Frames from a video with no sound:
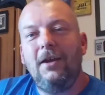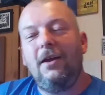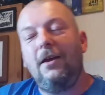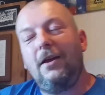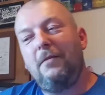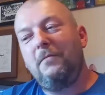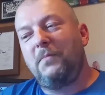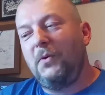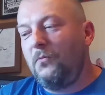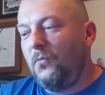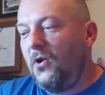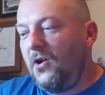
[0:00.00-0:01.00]

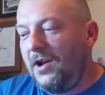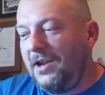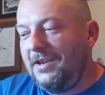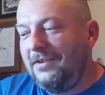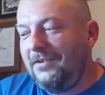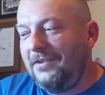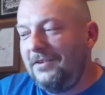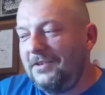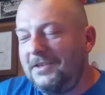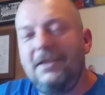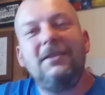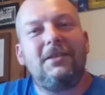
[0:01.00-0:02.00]
But what I
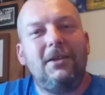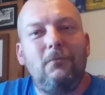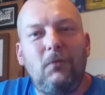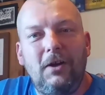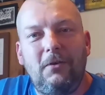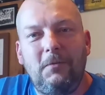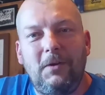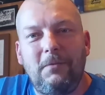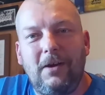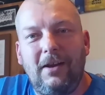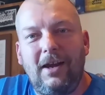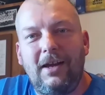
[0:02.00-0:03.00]
didn't sit right with me
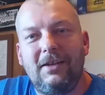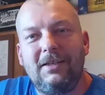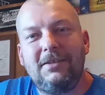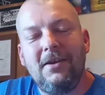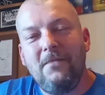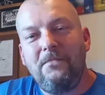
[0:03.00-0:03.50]
about that is